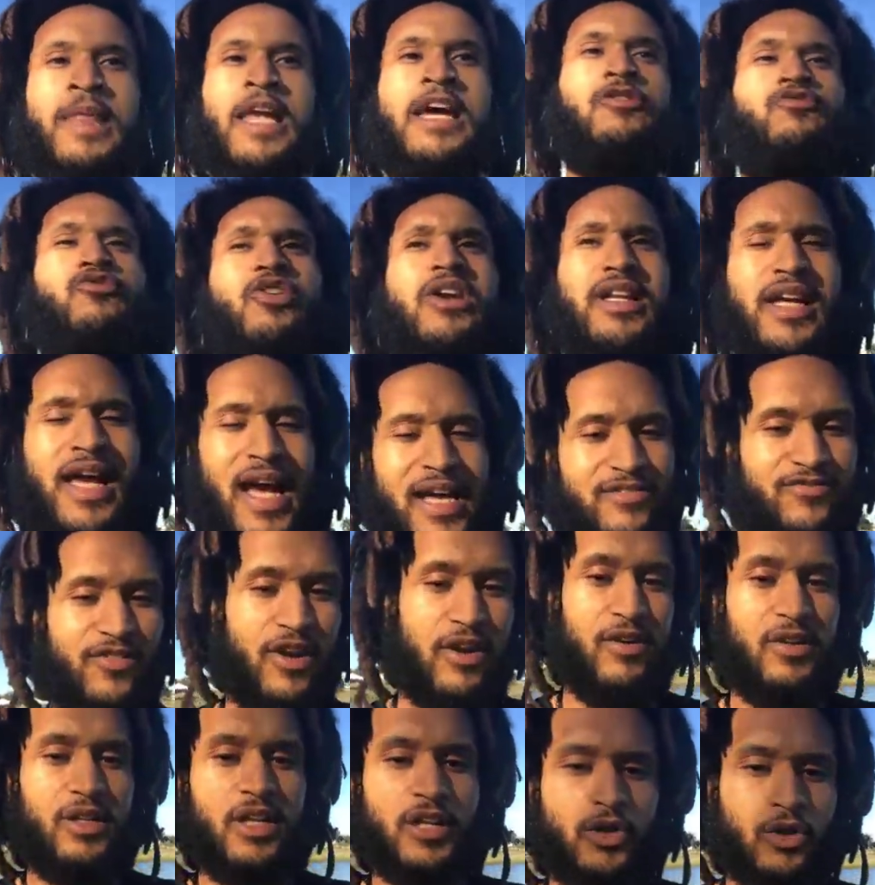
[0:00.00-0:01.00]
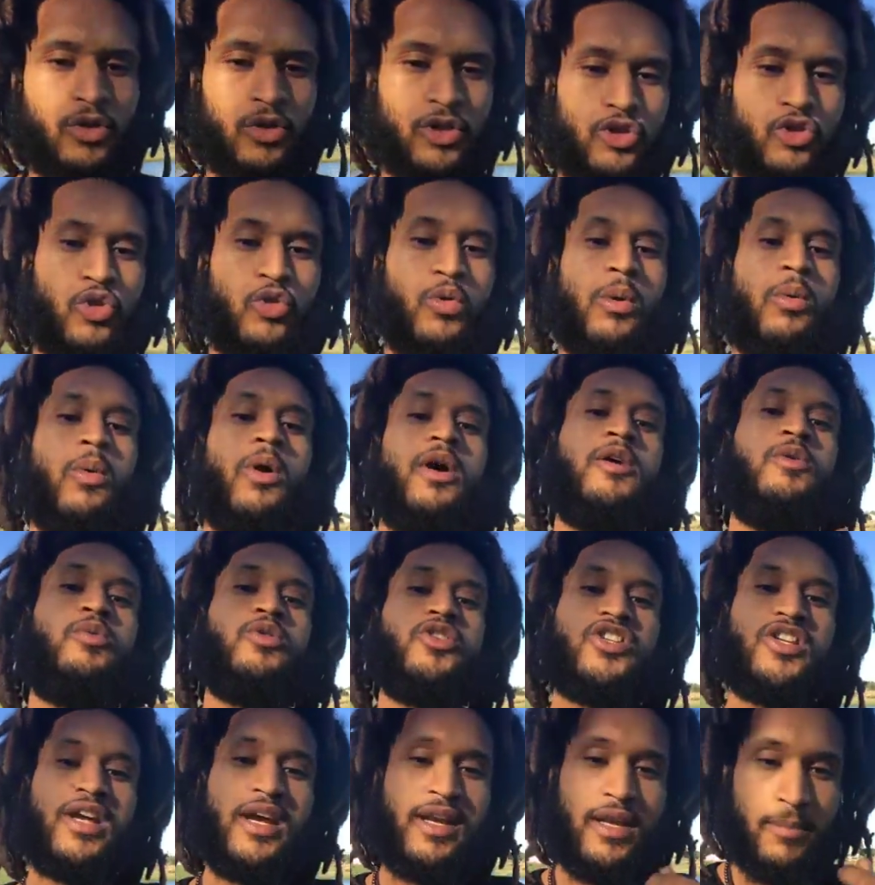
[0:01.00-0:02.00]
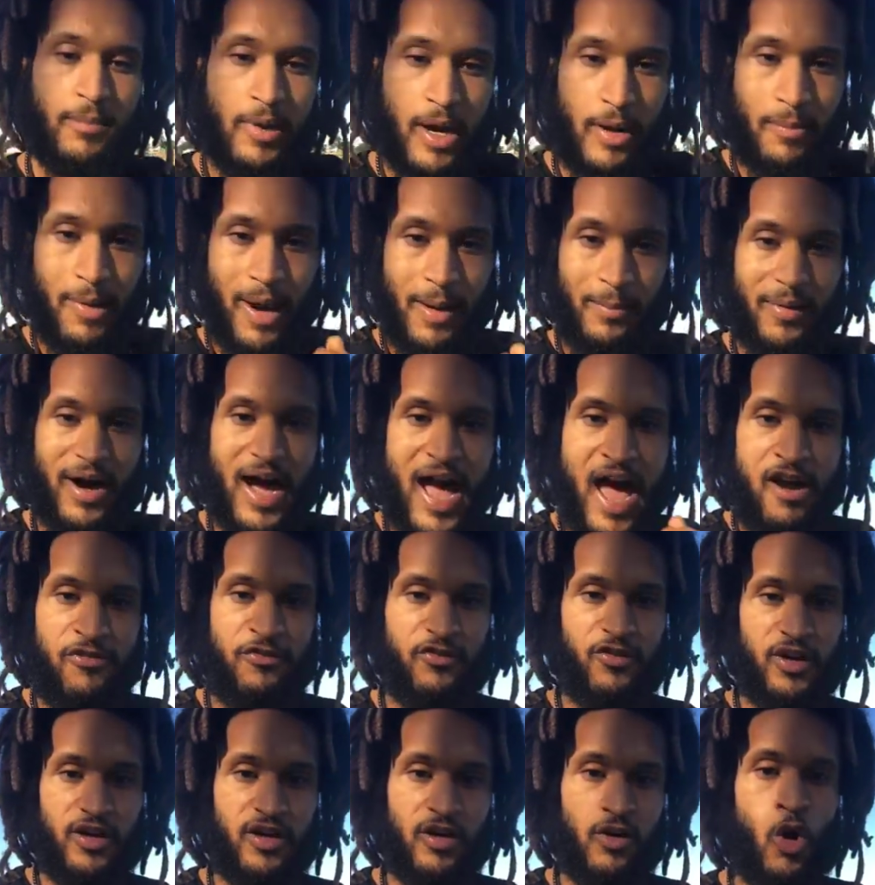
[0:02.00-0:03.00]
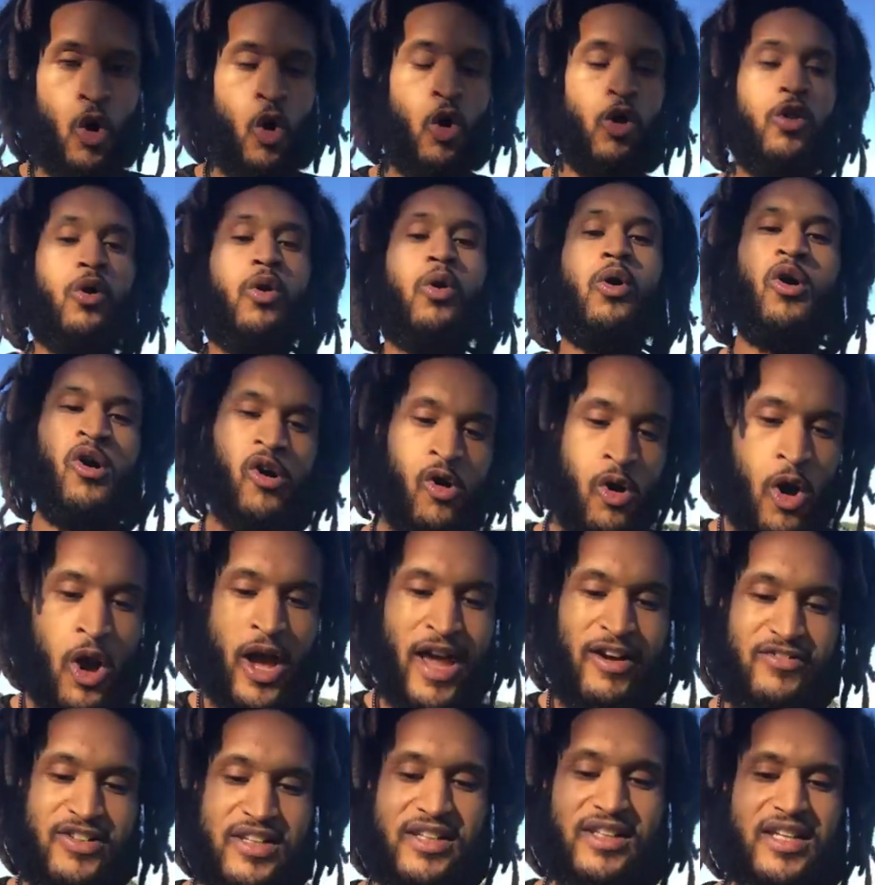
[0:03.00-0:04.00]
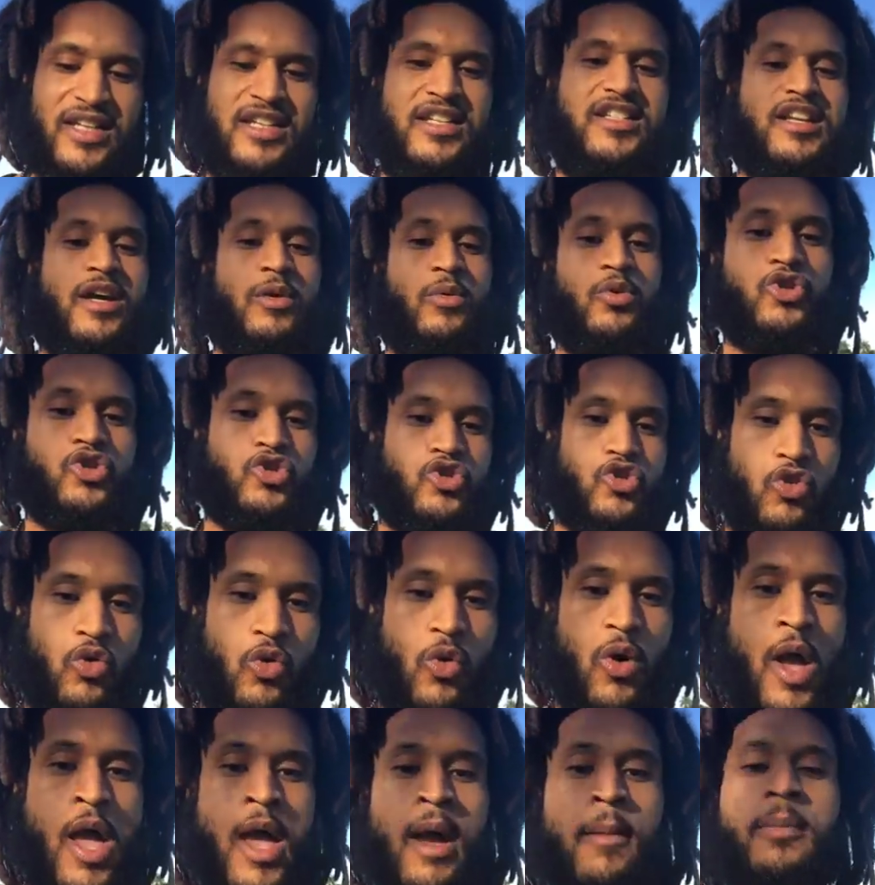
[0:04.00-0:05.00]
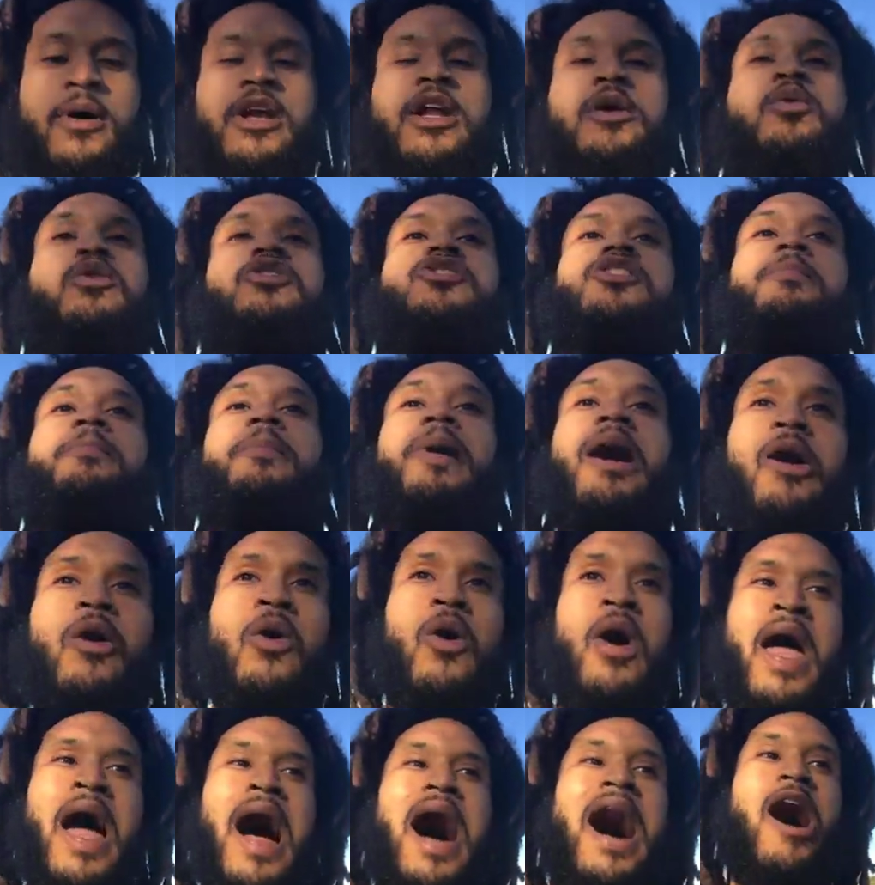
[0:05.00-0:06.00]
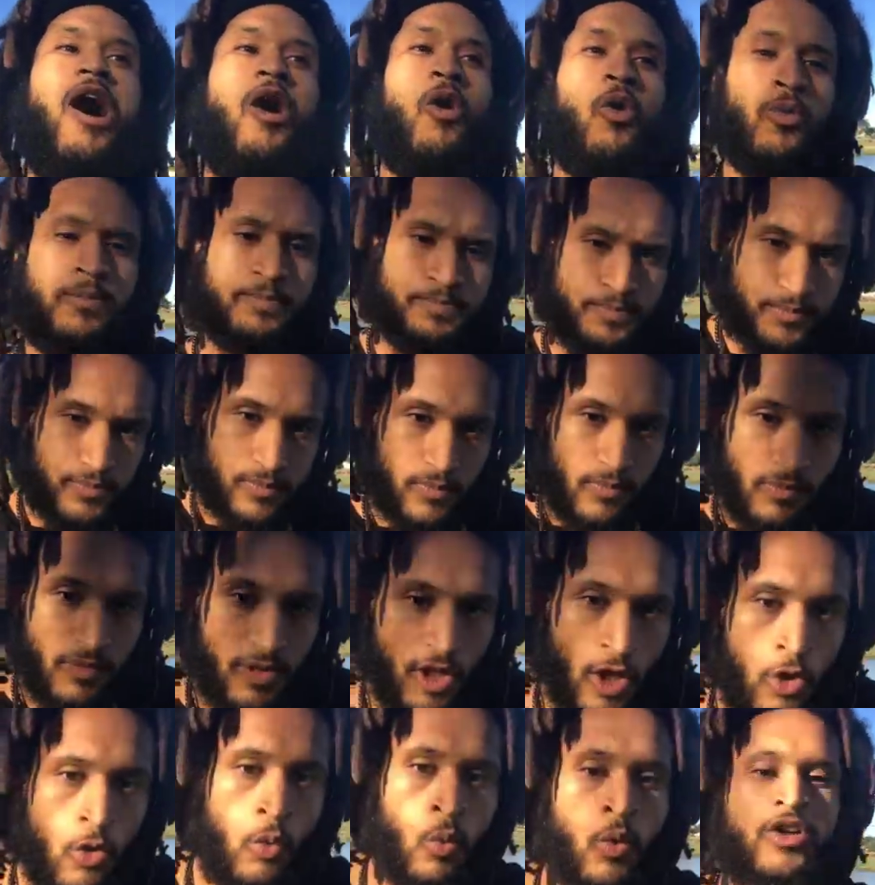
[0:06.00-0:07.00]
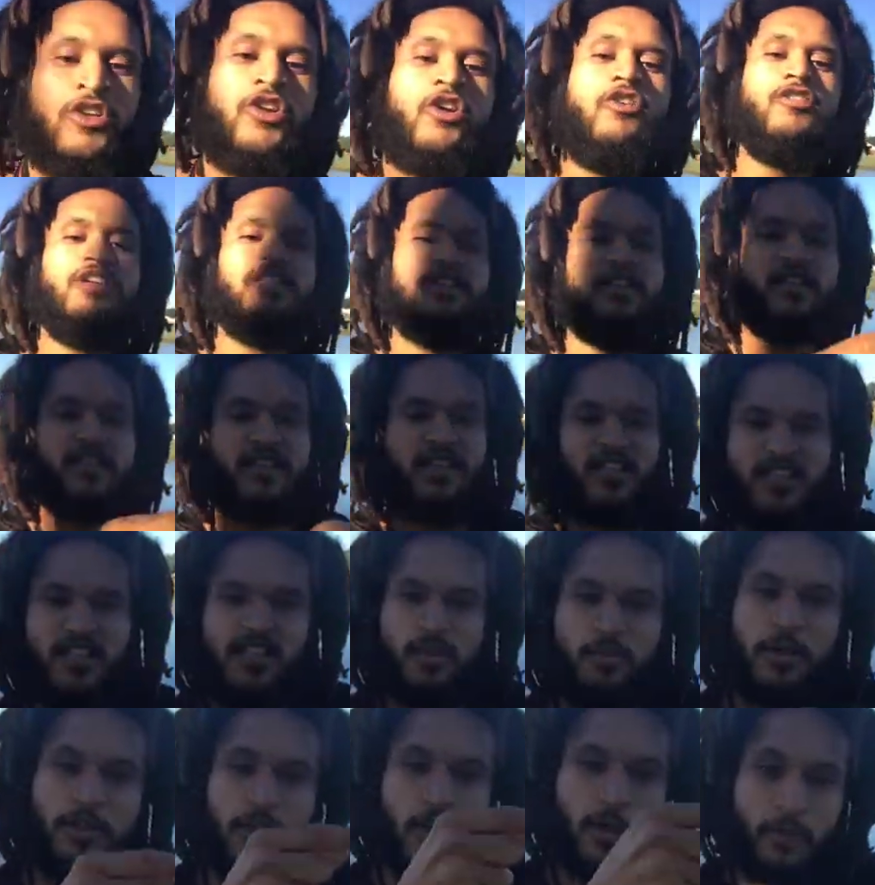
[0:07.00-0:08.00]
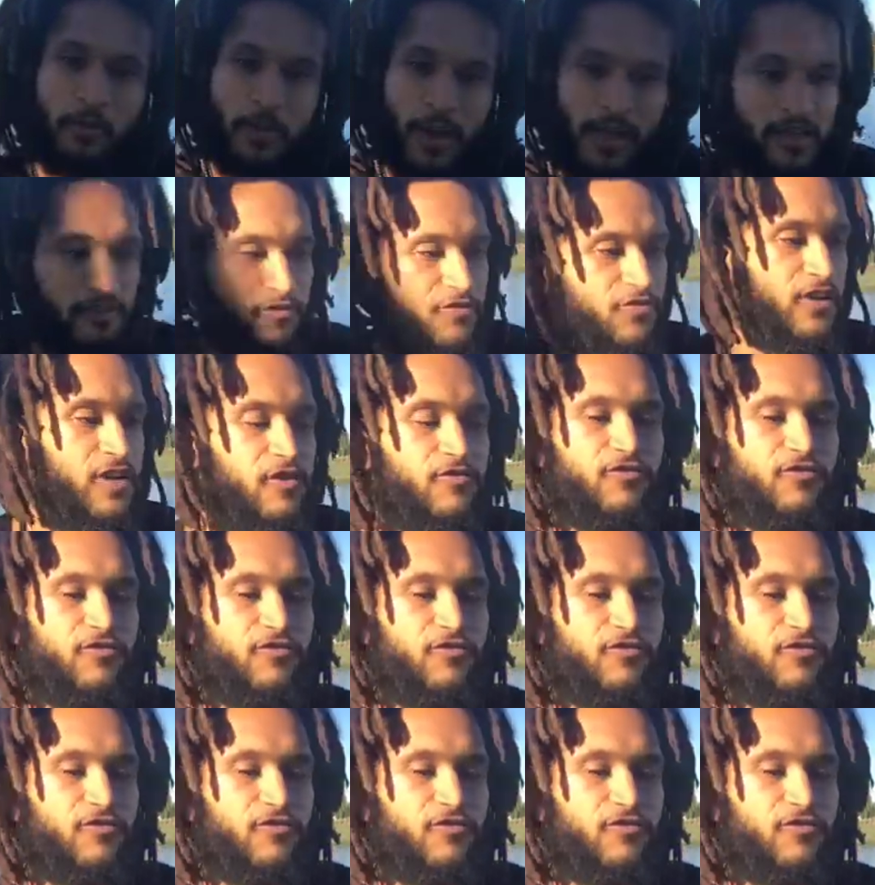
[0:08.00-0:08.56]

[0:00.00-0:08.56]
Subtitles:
really has very little to do with what he was saying about Mama Africa, although everything he said was true. But it was about how when you're in the system and you're benefiting